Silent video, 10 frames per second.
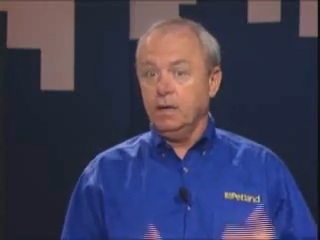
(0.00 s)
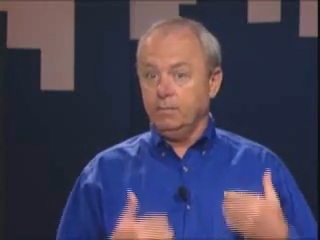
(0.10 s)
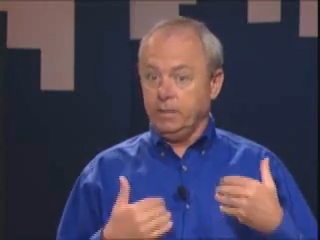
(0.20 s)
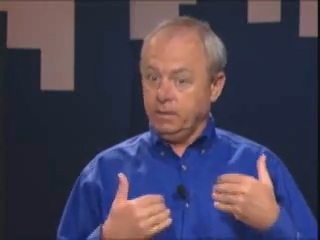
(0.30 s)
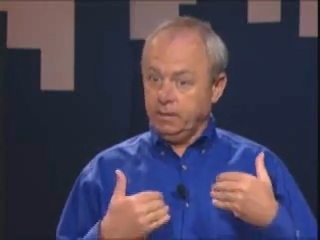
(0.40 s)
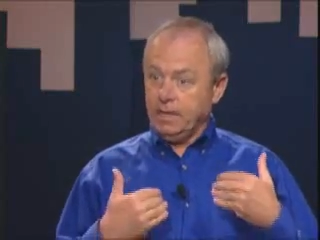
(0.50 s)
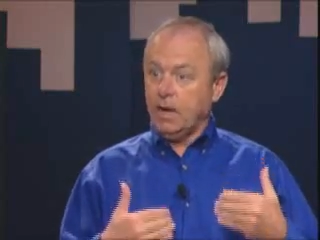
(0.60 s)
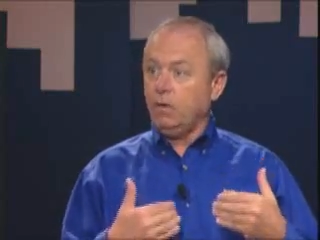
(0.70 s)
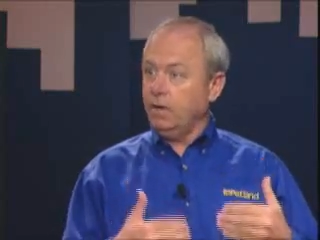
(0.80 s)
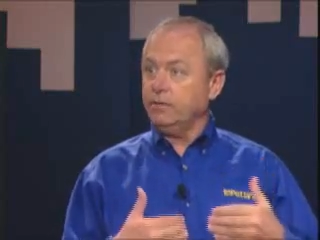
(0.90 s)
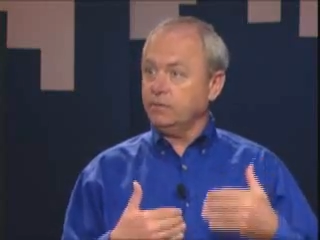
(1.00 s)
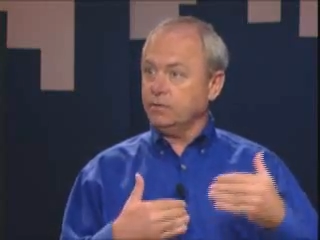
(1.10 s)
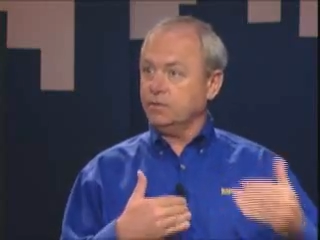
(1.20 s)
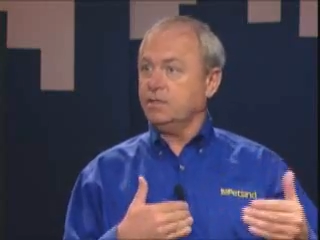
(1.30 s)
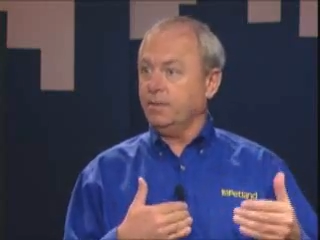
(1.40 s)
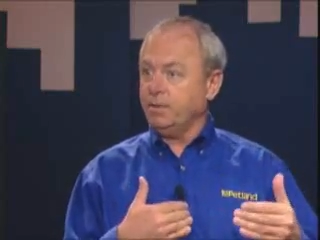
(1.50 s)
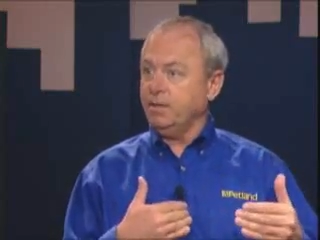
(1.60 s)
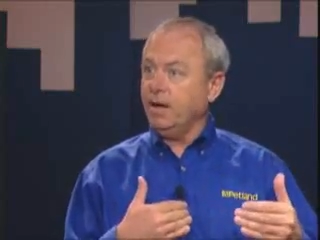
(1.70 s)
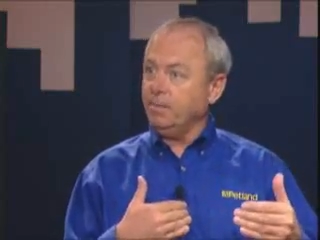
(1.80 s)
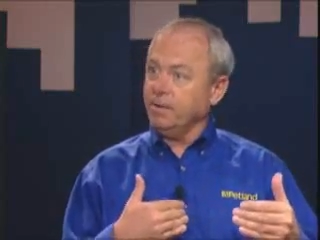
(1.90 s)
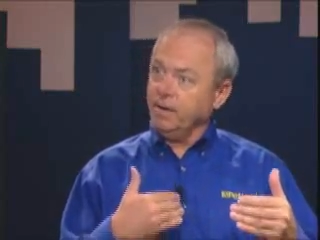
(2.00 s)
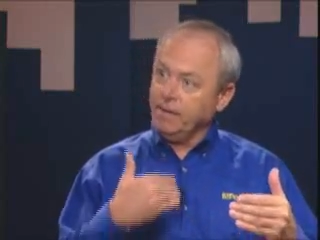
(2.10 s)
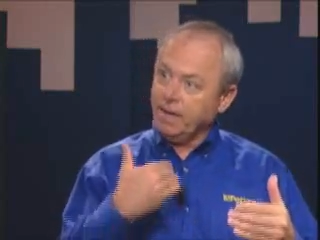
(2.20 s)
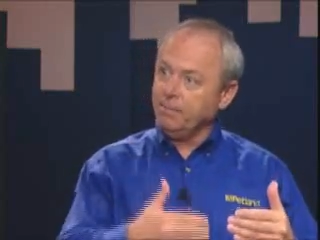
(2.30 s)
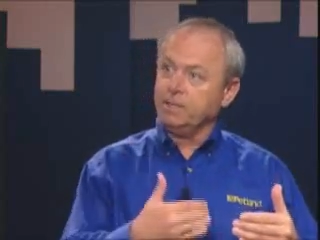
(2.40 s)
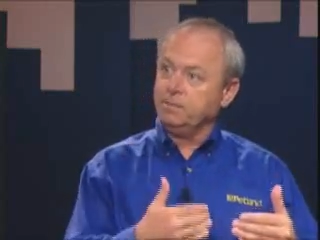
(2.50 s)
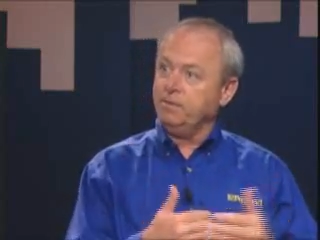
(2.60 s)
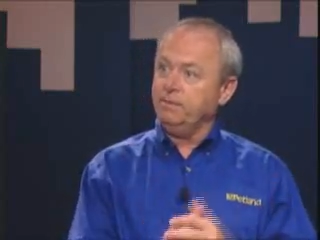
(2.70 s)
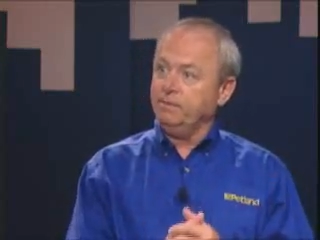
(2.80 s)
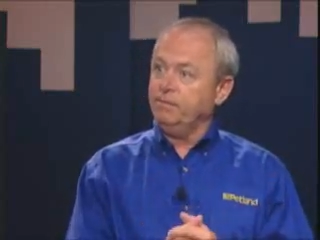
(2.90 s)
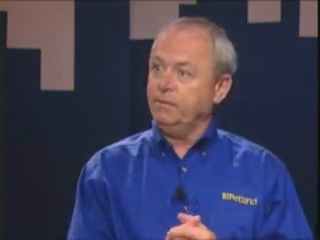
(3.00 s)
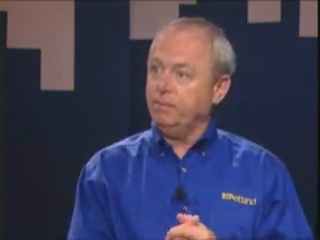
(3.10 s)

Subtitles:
But now others are stepping up, and that makes me even feel